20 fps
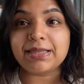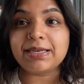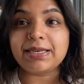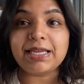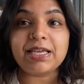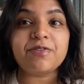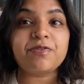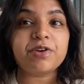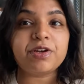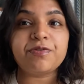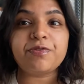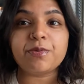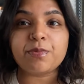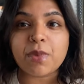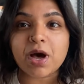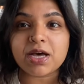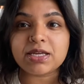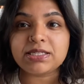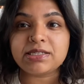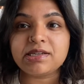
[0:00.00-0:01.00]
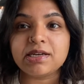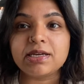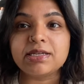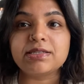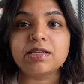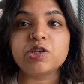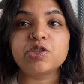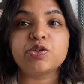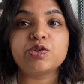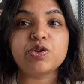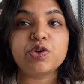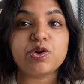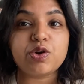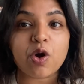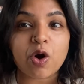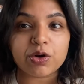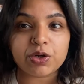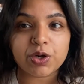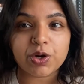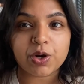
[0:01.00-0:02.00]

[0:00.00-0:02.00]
that even if a master's is not a